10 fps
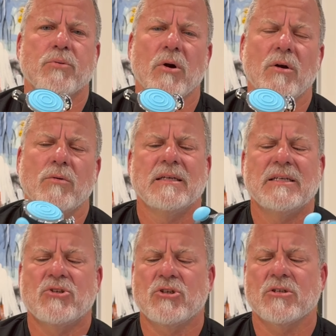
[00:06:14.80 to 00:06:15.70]
Pro.
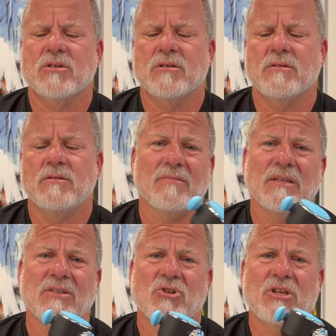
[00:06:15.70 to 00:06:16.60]
It's
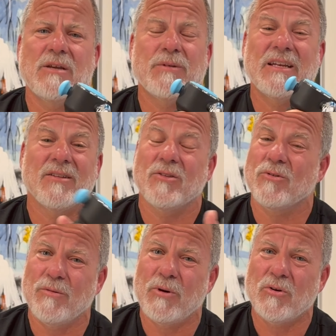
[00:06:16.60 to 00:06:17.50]
cheap. And
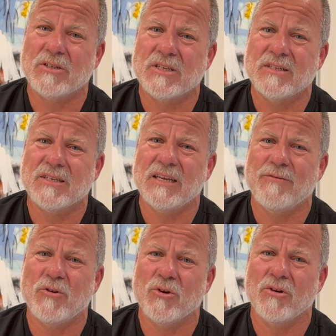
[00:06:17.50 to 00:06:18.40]
the bonus is,
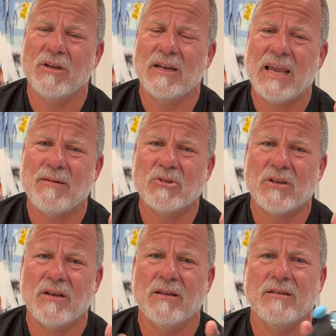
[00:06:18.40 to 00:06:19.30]
if you're an
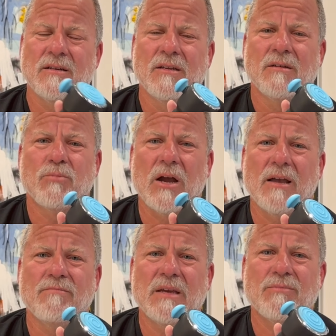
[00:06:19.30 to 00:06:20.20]
Amazon
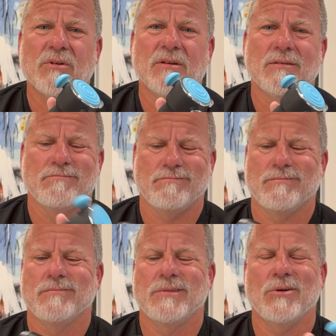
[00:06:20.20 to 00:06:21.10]
Prime member,
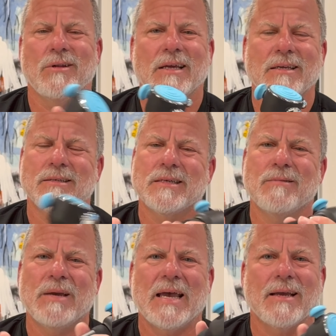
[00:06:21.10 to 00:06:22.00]
you don't like it, send
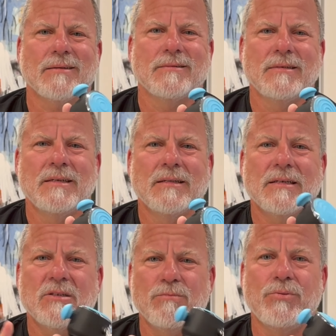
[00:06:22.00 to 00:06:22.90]
it back.
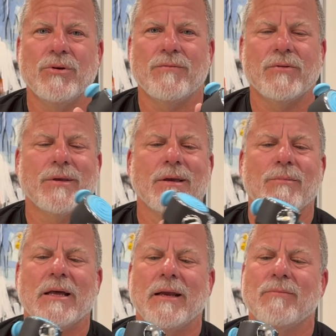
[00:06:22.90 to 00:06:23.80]
That's a beautiful thing
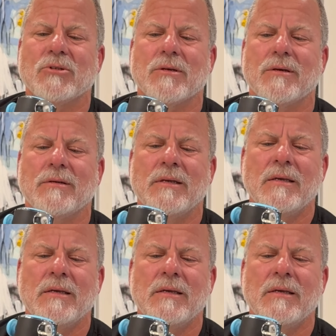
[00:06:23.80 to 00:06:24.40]
about Amazon.